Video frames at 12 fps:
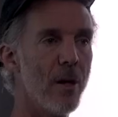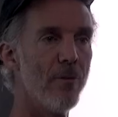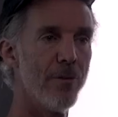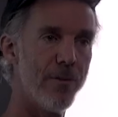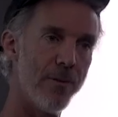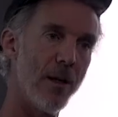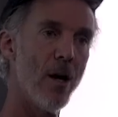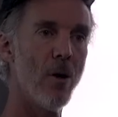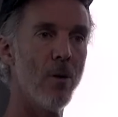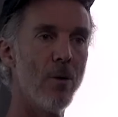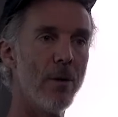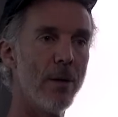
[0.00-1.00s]
of
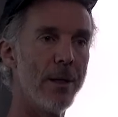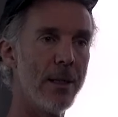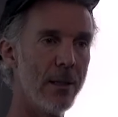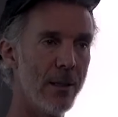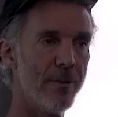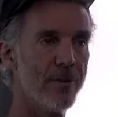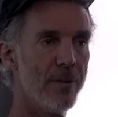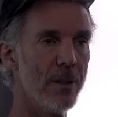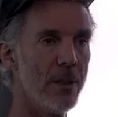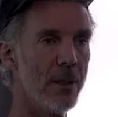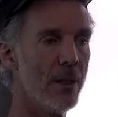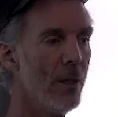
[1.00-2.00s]
flow and
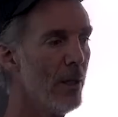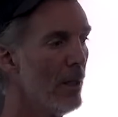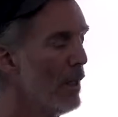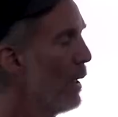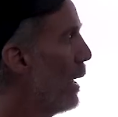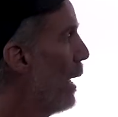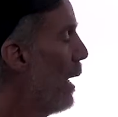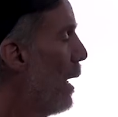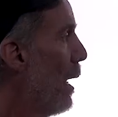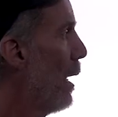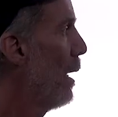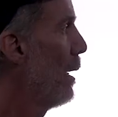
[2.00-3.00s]
helicity
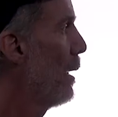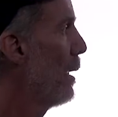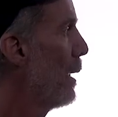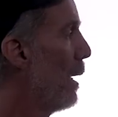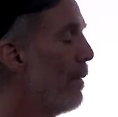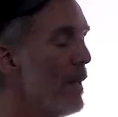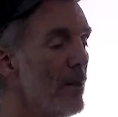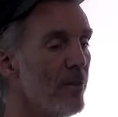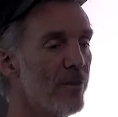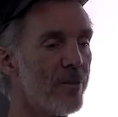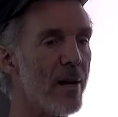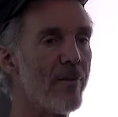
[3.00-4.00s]
in
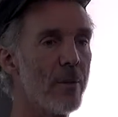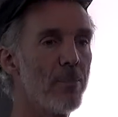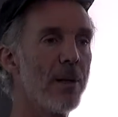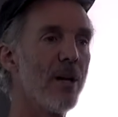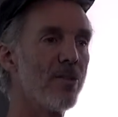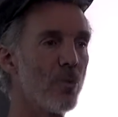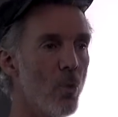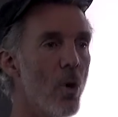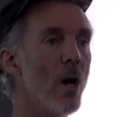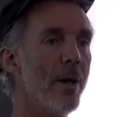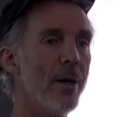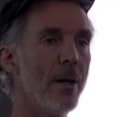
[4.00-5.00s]
these
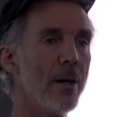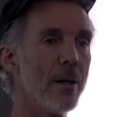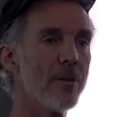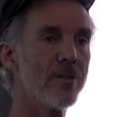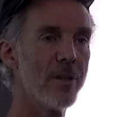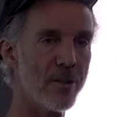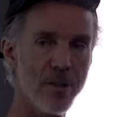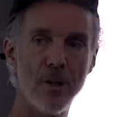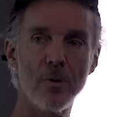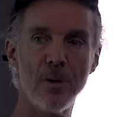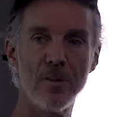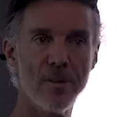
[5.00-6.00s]
7+1
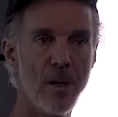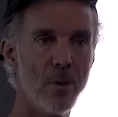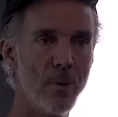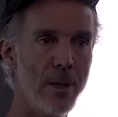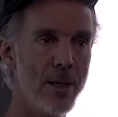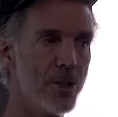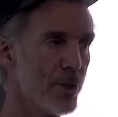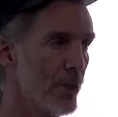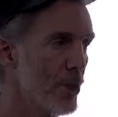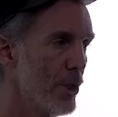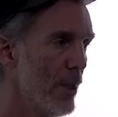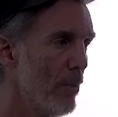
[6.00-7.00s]
600-cell
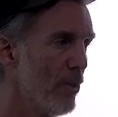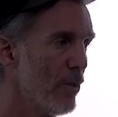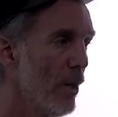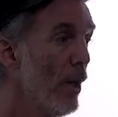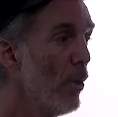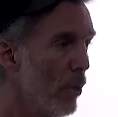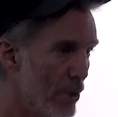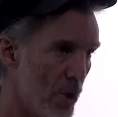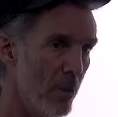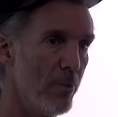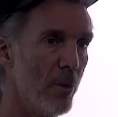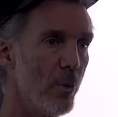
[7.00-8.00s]
relationships, which
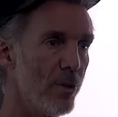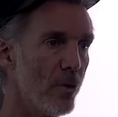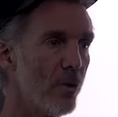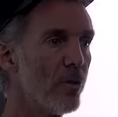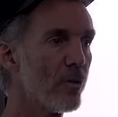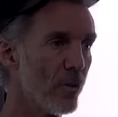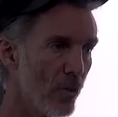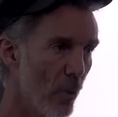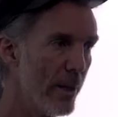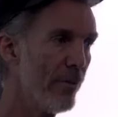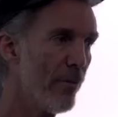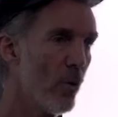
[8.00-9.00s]
can be reduced to
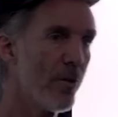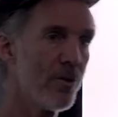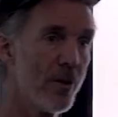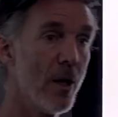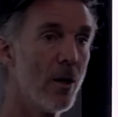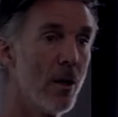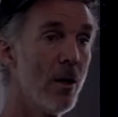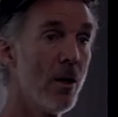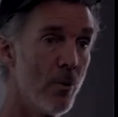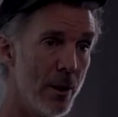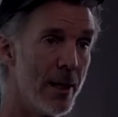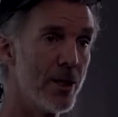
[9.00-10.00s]
24-cell
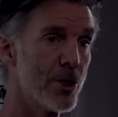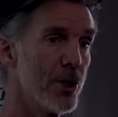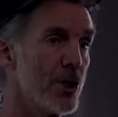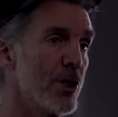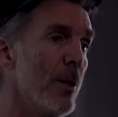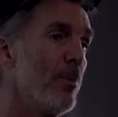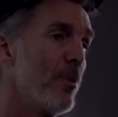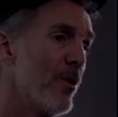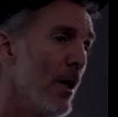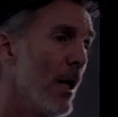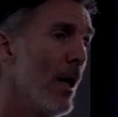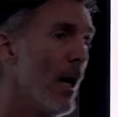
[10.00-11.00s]
relationships
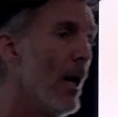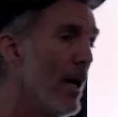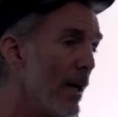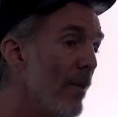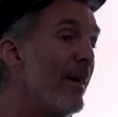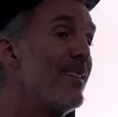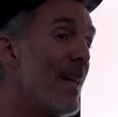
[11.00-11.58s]
in the